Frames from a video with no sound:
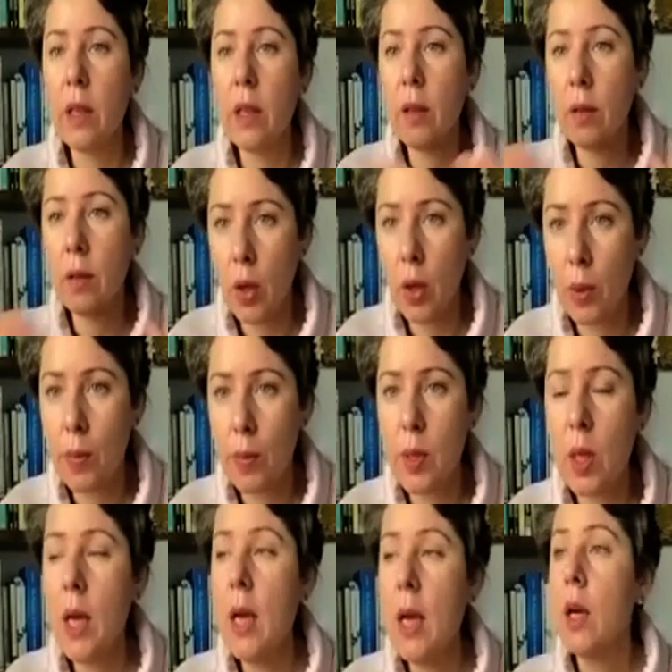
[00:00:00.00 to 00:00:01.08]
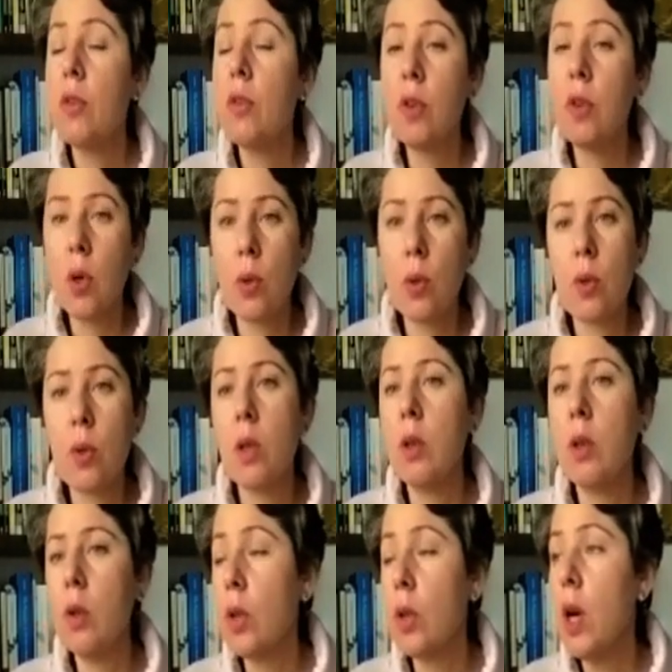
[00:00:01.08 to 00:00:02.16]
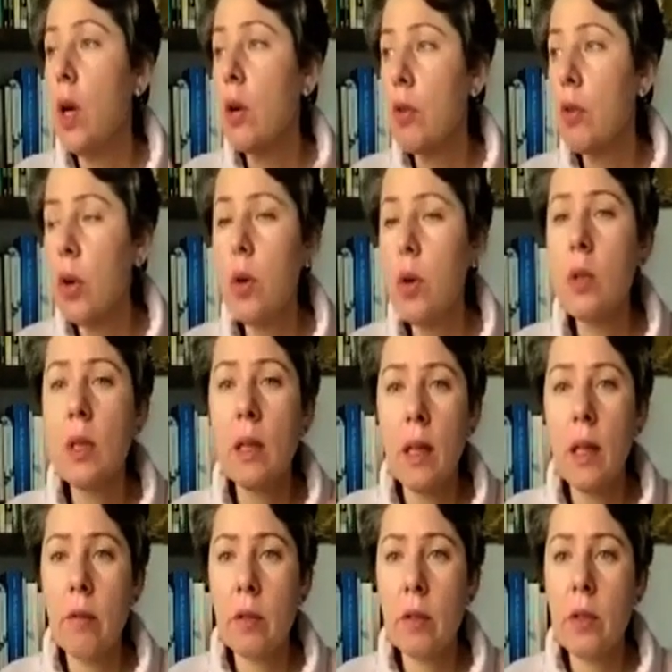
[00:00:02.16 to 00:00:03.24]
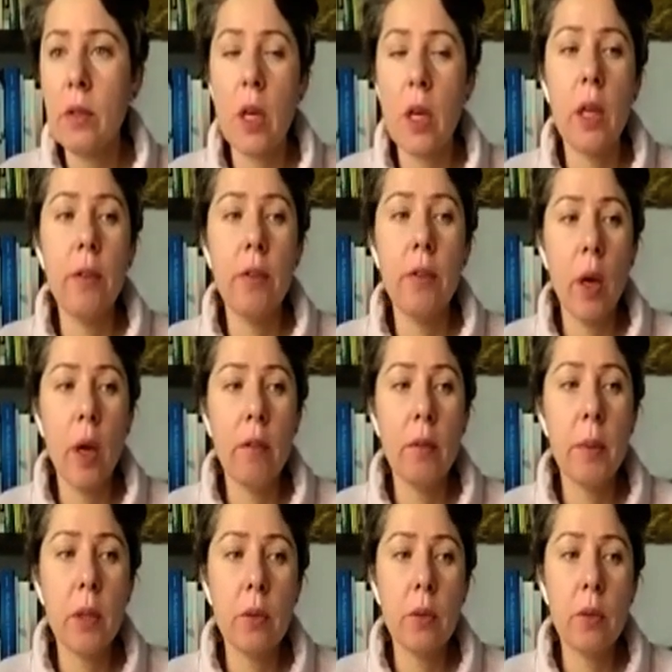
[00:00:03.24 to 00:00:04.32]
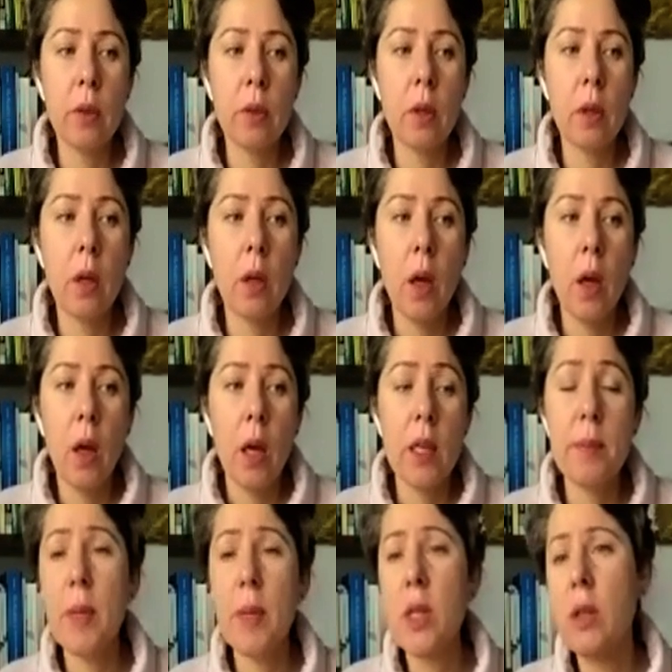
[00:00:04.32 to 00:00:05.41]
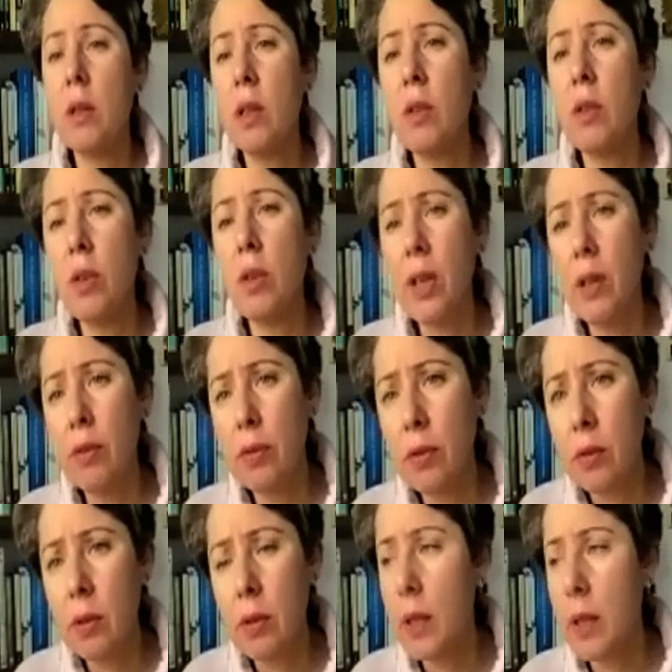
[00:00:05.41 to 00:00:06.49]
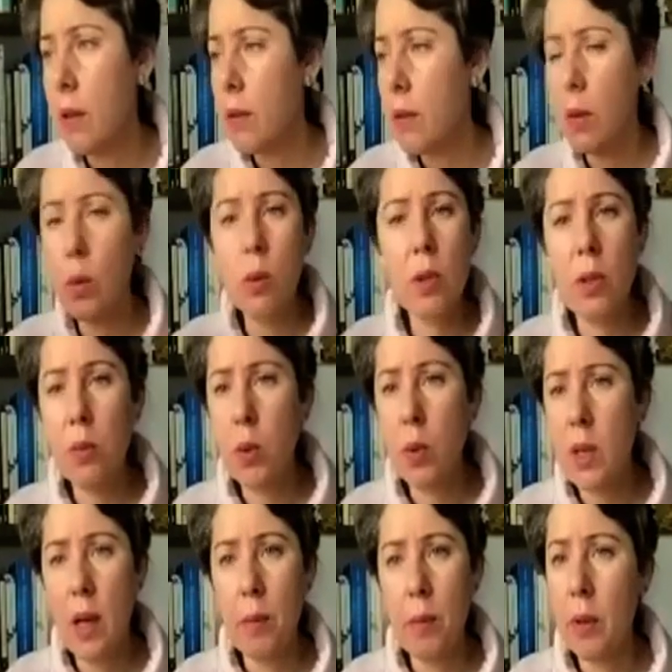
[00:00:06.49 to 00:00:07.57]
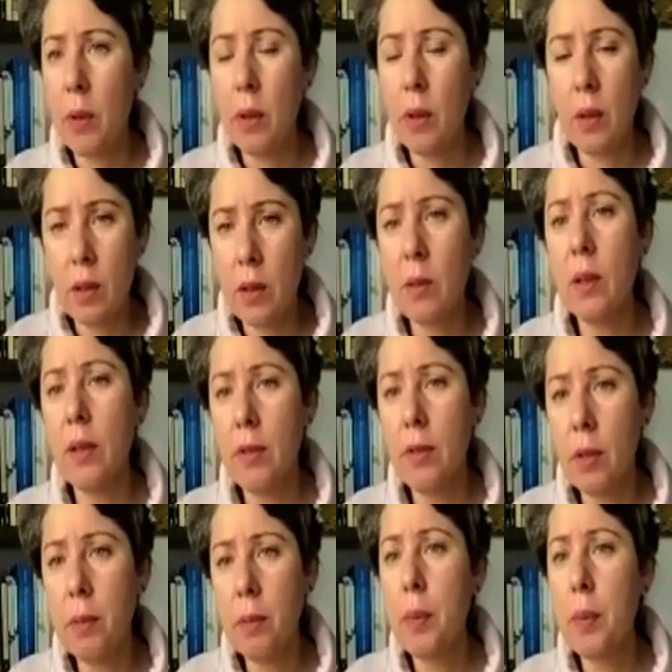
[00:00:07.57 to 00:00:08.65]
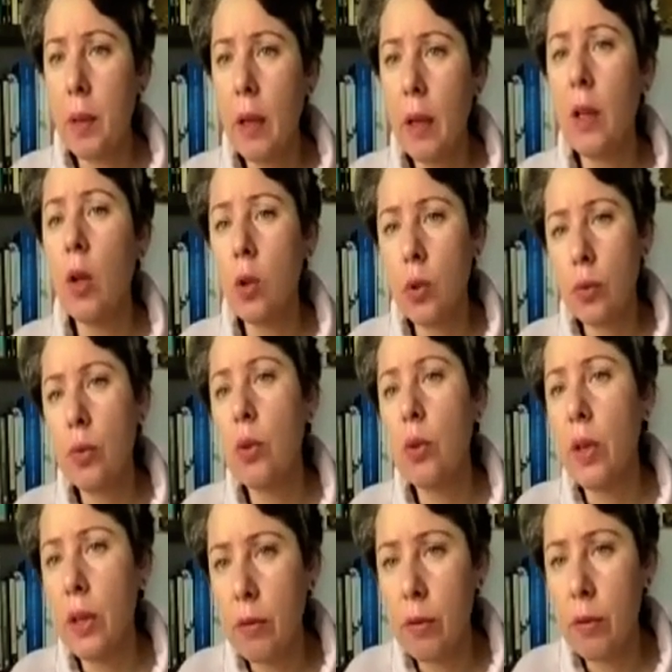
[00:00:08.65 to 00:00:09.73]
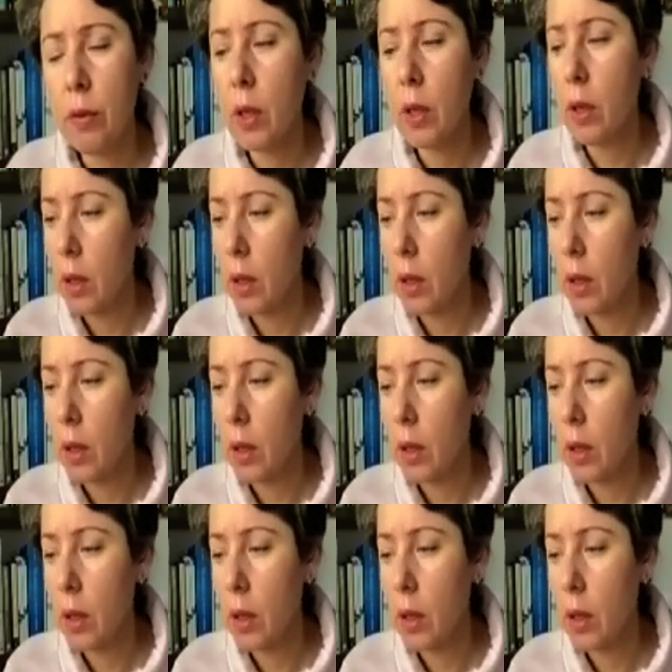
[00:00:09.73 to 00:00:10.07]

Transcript: taking herbs. Rose, God, rose and lavender. If you have a bit of especially grief, like all this what's happening is giving people a lot of grief,